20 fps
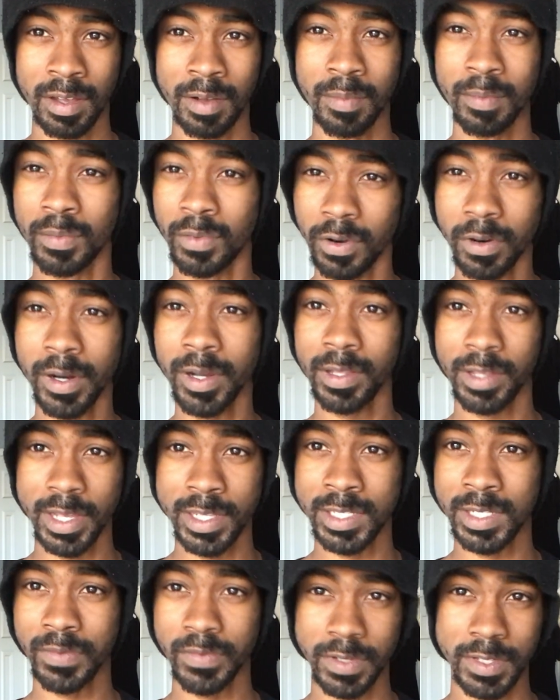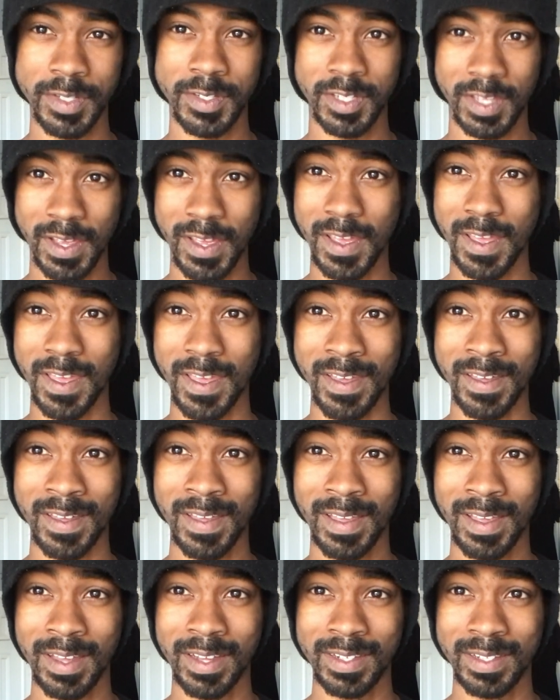More or less it was saying
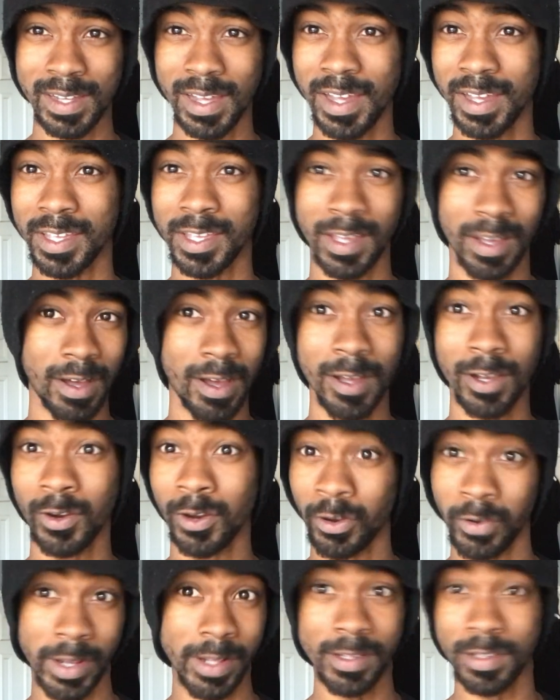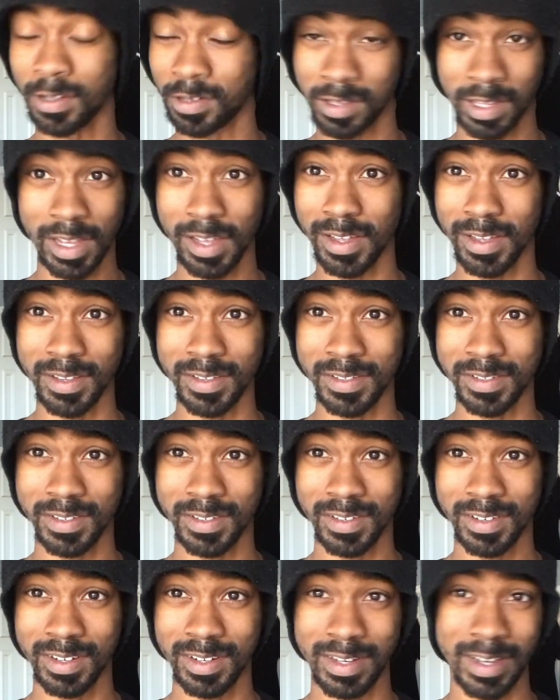that God created the clouds.
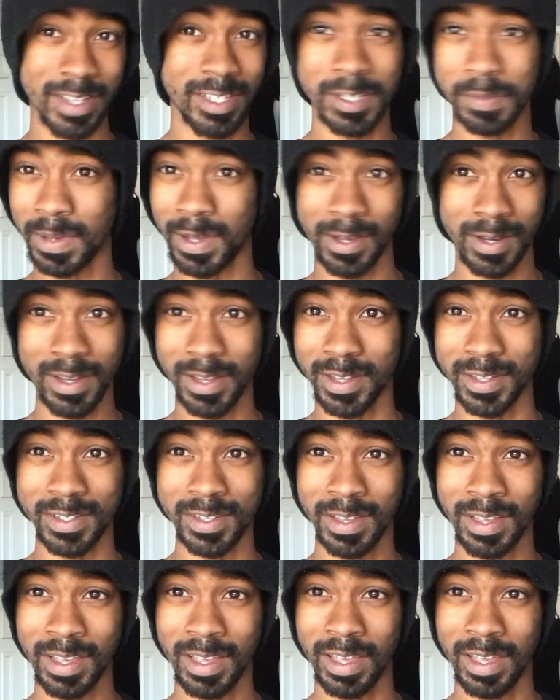That's about it.